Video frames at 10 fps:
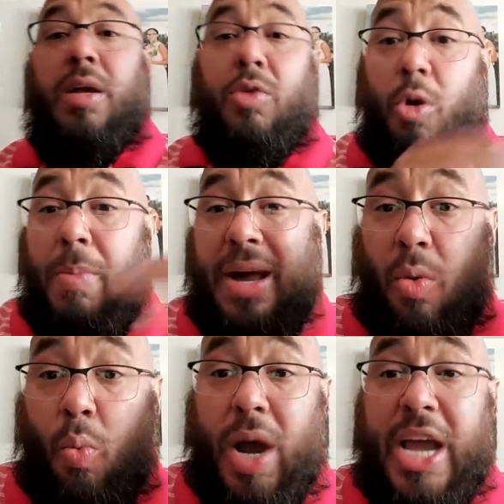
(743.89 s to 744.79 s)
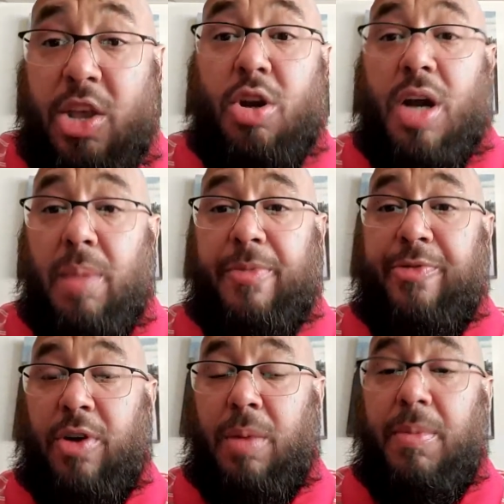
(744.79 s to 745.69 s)
No matter where you come
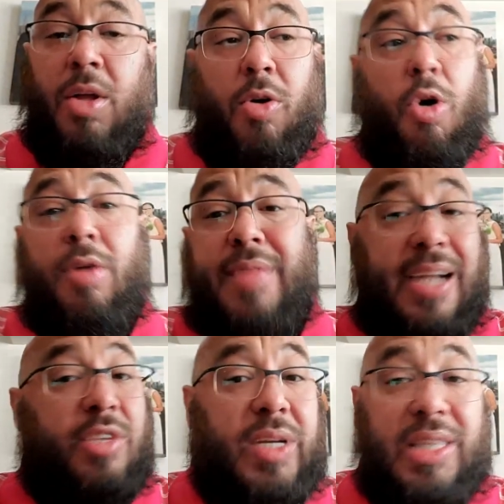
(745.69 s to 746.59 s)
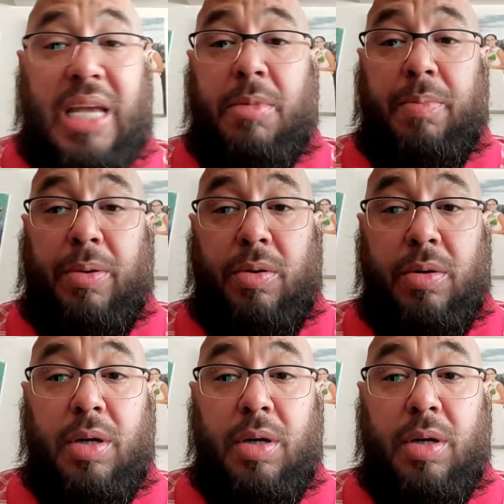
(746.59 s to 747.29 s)
from, all that is redeemable.